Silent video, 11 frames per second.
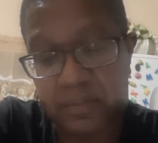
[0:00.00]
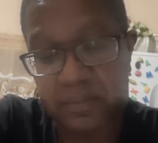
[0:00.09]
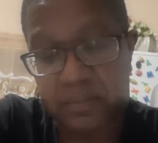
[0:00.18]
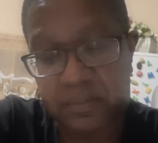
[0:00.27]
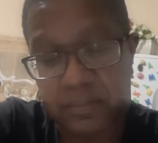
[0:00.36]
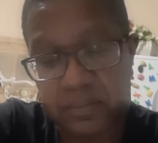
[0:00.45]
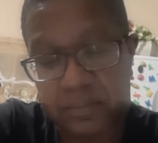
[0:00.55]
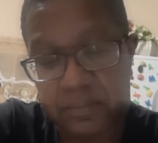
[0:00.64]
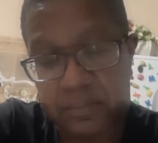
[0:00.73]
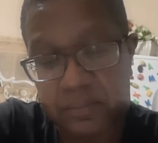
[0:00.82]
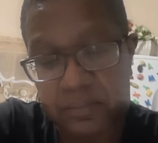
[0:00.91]

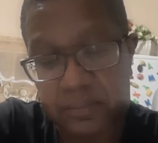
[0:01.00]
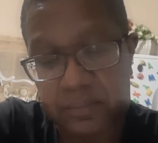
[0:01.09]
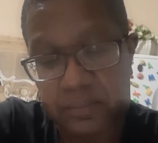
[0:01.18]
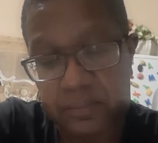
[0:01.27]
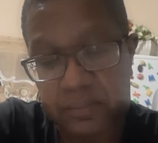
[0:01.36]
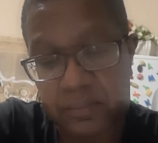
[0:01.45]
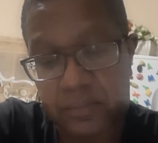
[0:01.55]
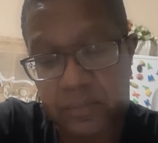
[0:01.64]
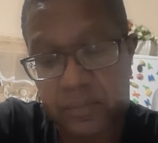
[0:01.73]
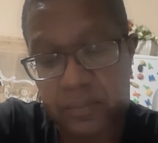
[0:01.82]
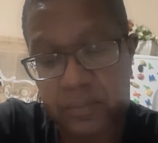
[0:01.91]

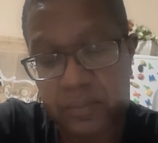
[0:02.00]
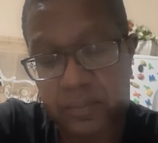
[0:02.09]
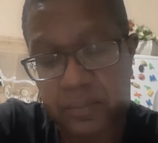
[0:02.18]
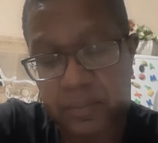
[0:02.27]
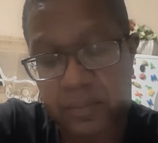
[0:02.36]
(no one is talking)